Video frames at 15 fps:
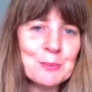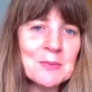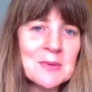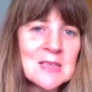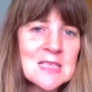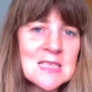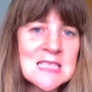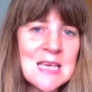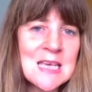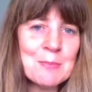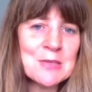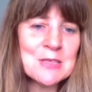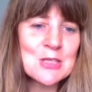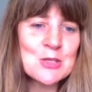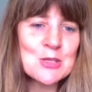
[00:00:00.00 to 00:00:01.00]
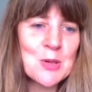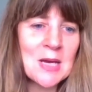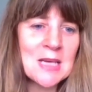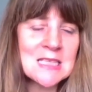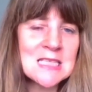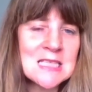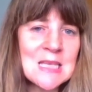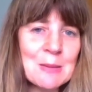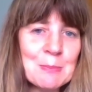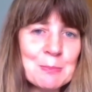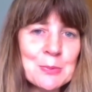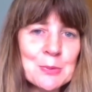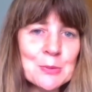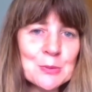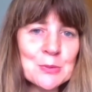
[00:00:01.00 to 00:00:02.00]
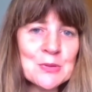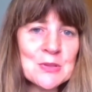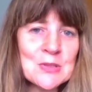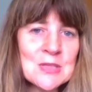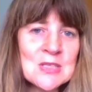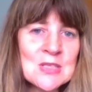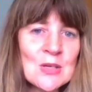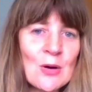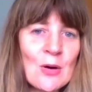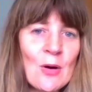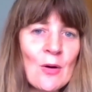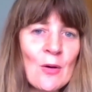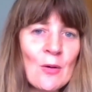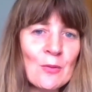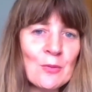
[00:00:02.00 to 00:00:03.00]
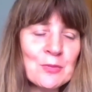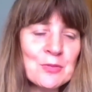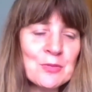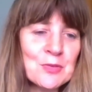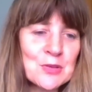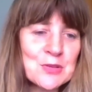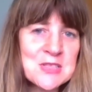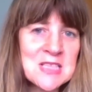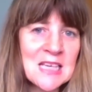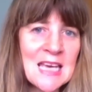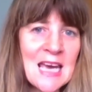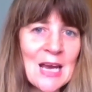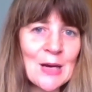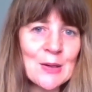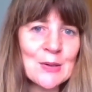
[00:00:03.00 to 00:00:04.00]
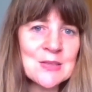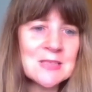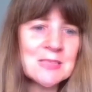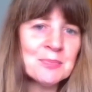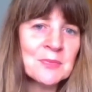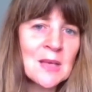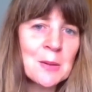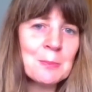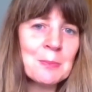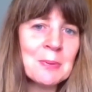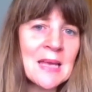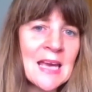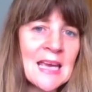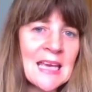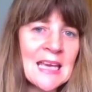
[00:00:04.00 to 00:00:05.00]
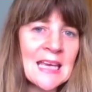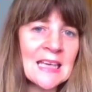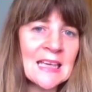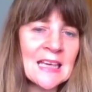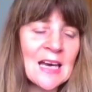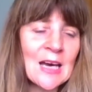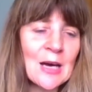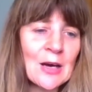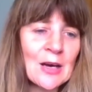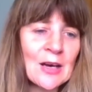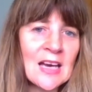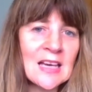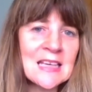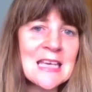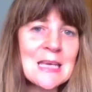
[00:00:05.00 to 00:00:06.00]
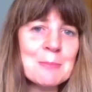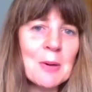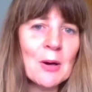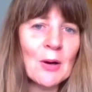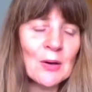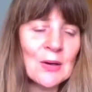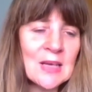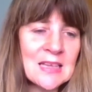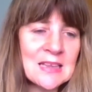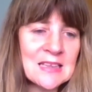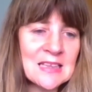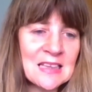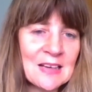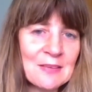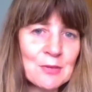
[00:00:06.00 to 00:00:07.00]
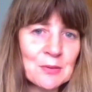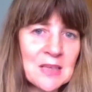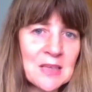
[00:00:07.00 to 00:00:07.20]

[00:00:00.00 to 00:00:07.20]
demonstrates the importance of foster carers playing a key part in the Lifelong Links